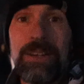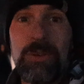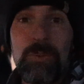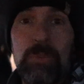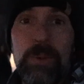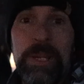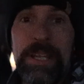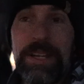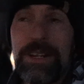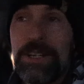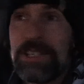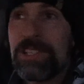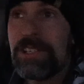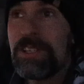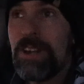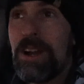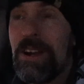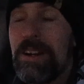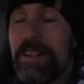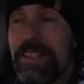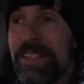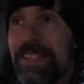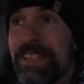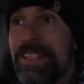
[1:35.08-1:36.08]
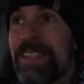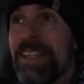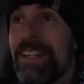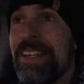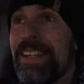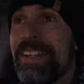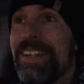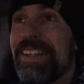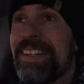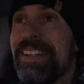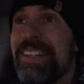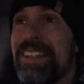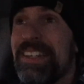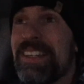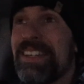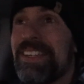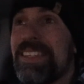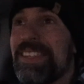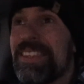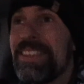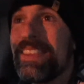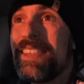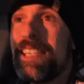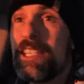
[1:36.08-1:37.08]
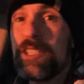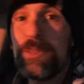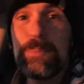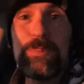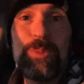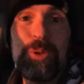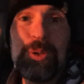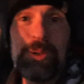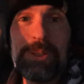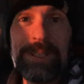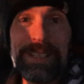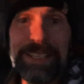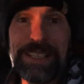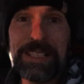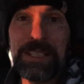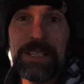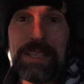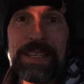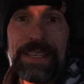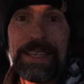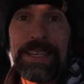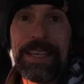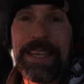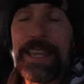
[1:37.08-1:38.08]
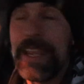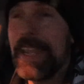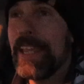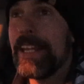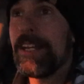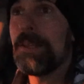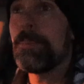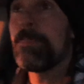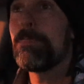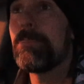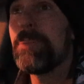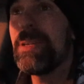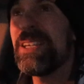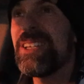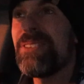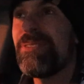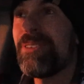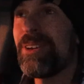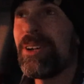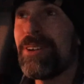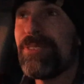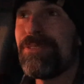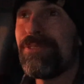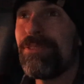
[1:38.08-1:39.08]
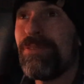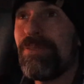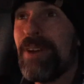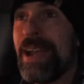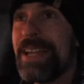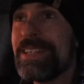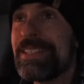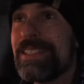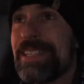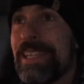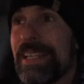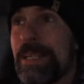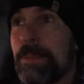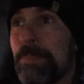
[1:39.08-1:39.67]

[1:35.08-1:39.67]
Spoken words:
We are starting this morning in a bit of a frantic